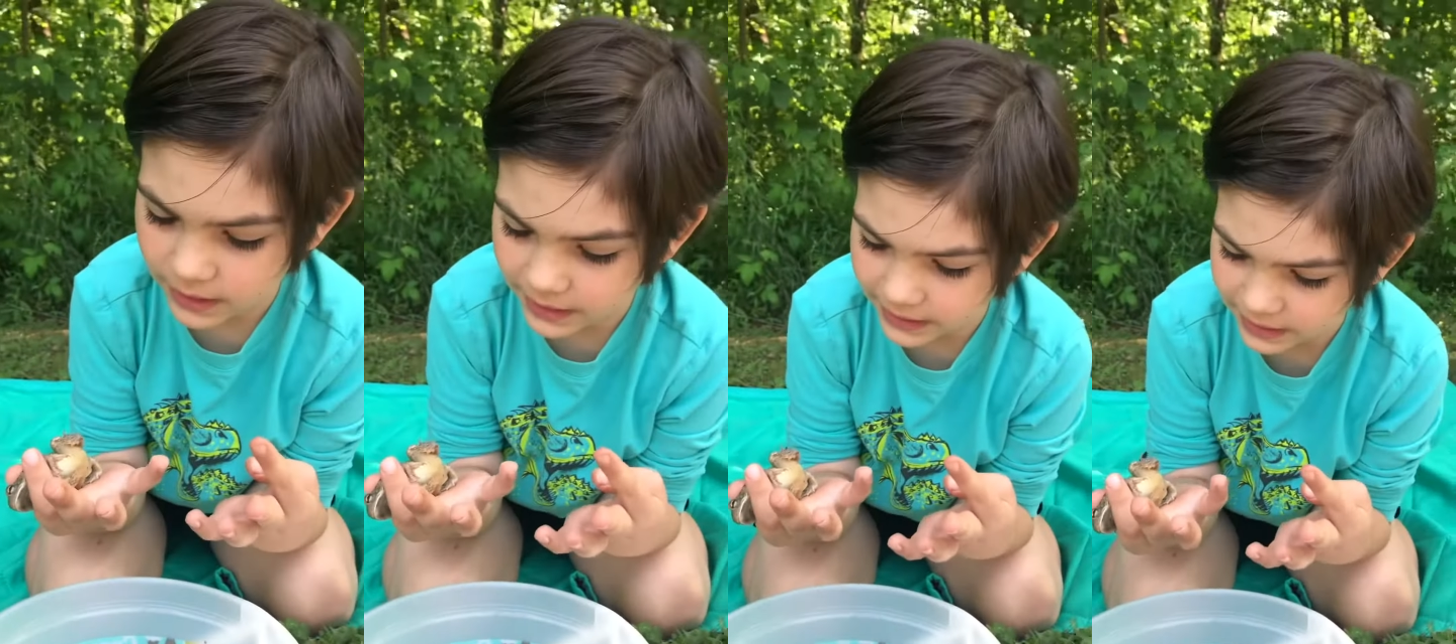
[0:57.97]

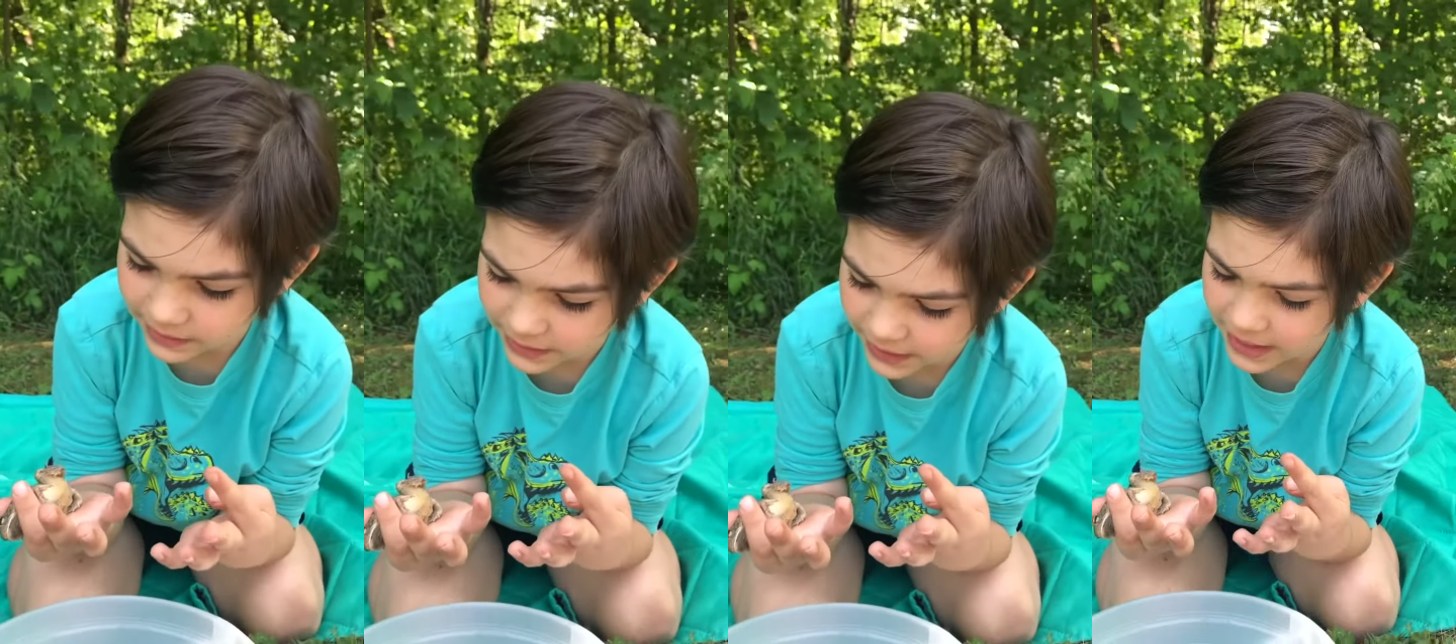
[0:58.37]
and
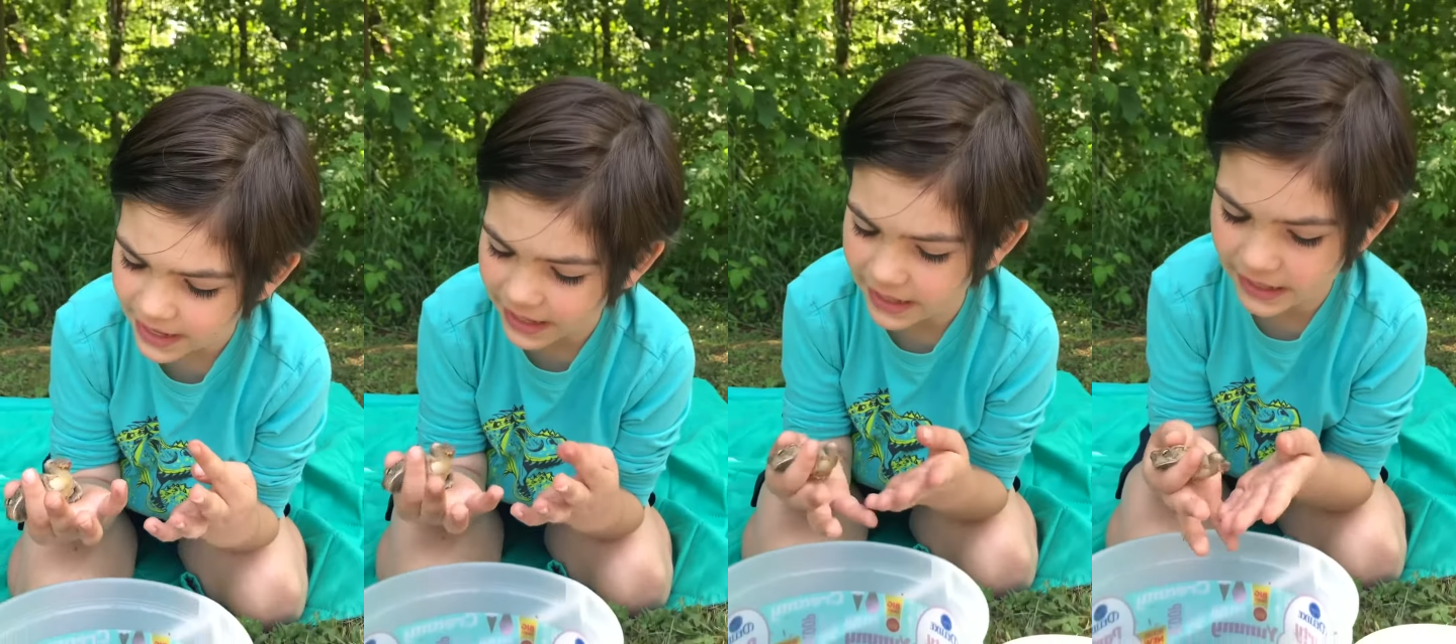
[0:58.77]
they
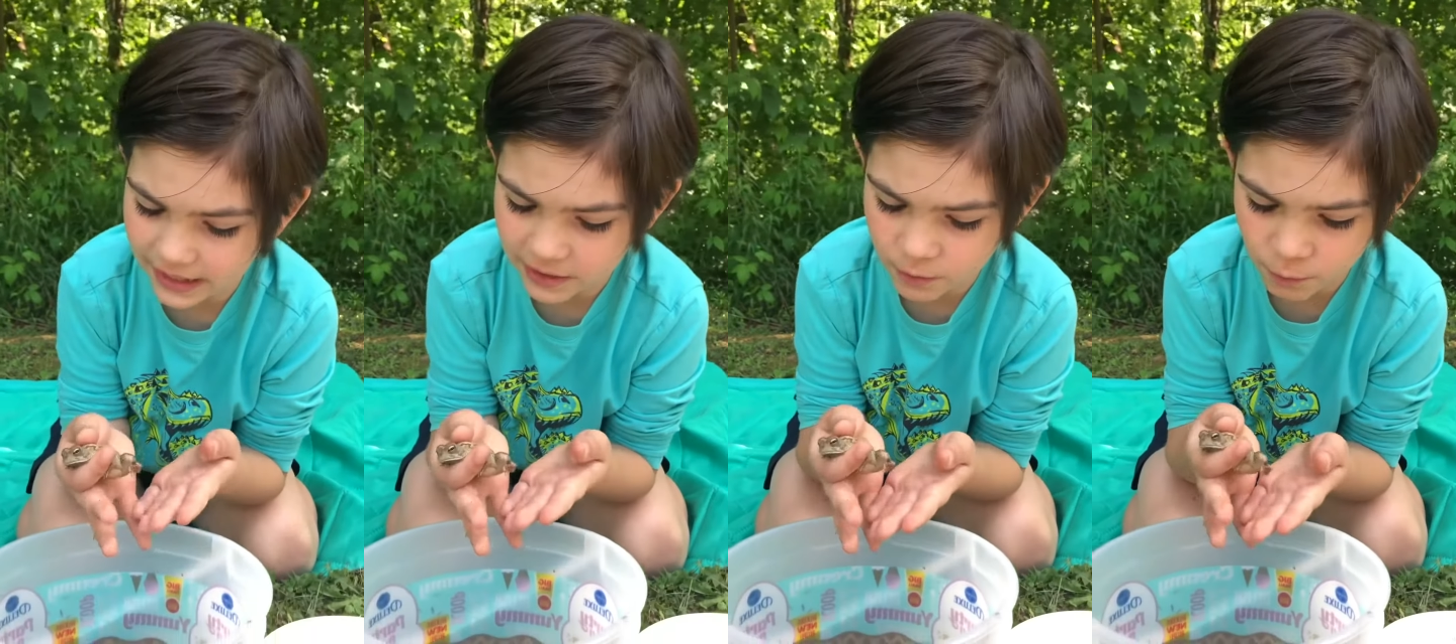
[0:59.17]
can
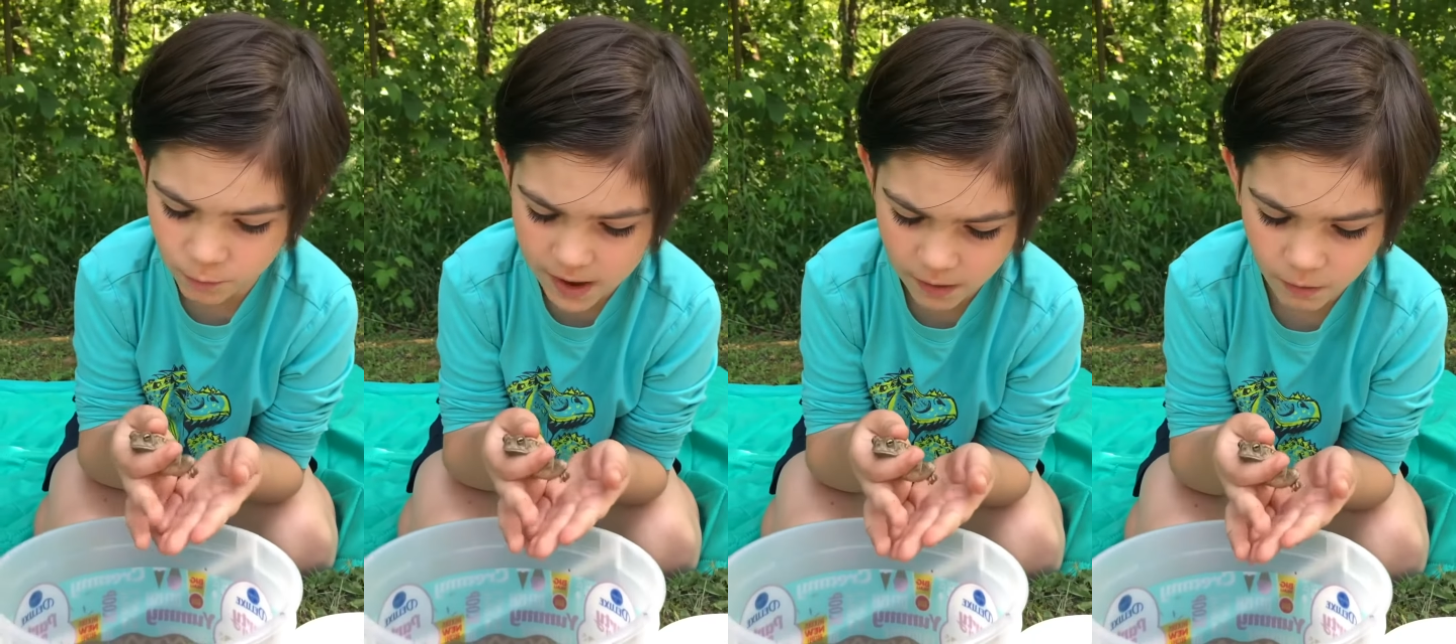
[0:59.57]
and
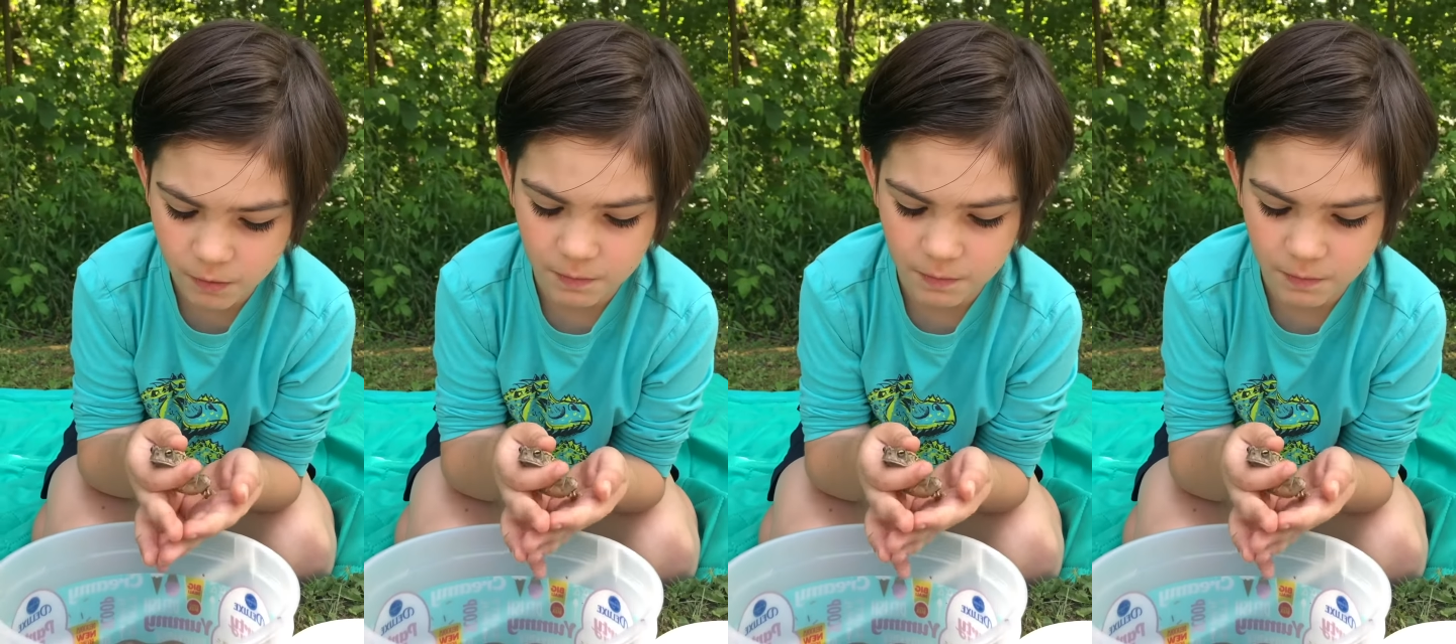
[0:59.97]
will.